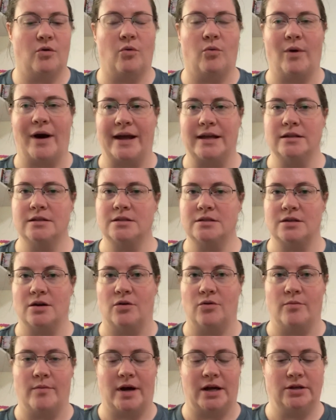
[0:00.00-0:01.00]
quite so
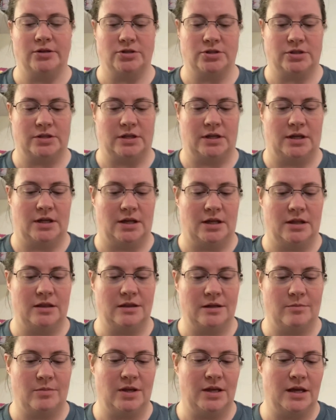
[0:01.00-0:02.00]
much in
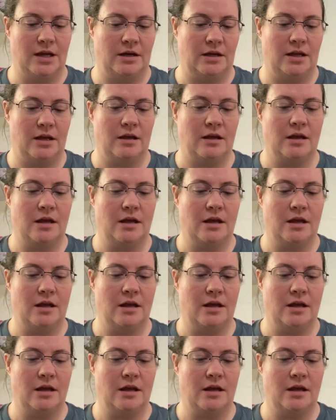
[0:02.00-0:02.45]
the beginning.